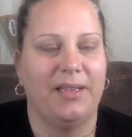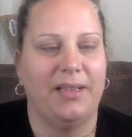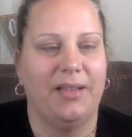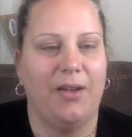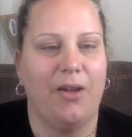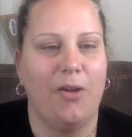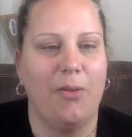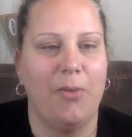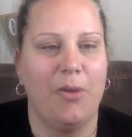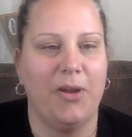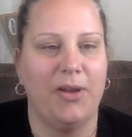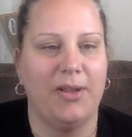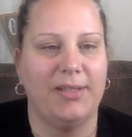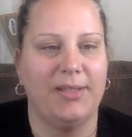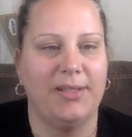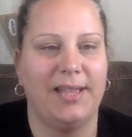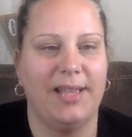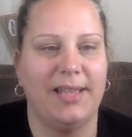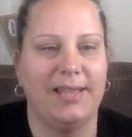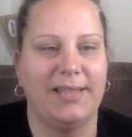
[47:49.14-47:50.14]
Omar
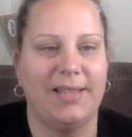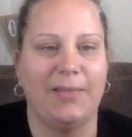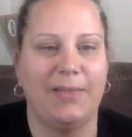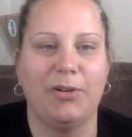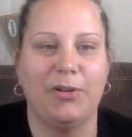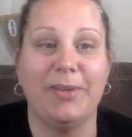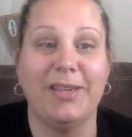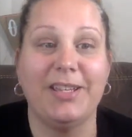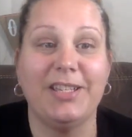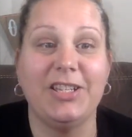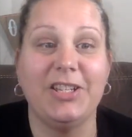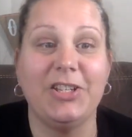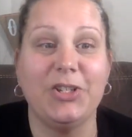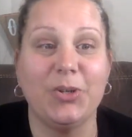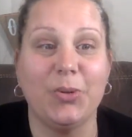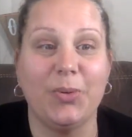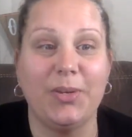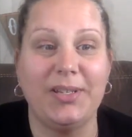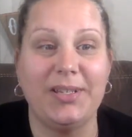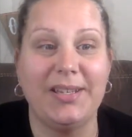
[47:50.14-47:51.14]
says, "I want to be a
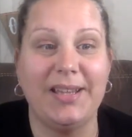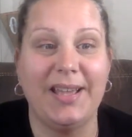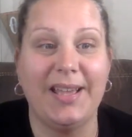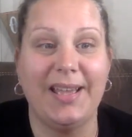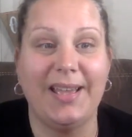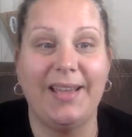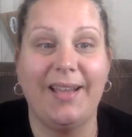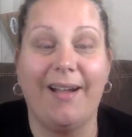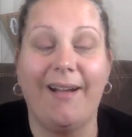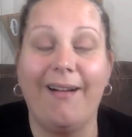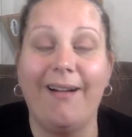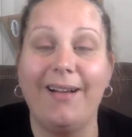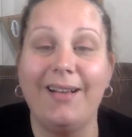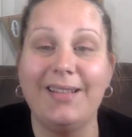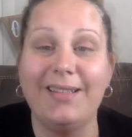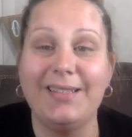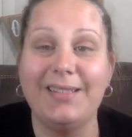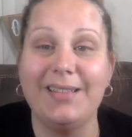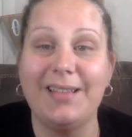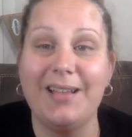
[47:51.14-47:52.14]
teacher one day."
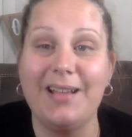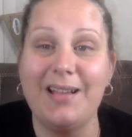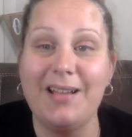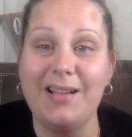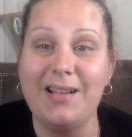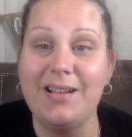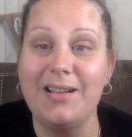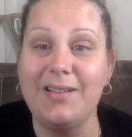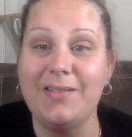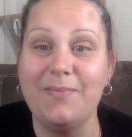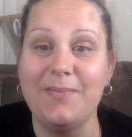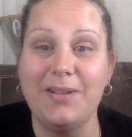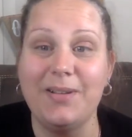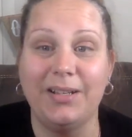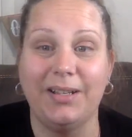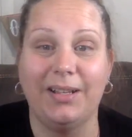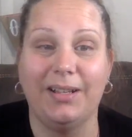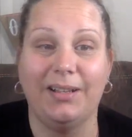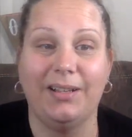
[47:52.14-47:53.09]
Awesome.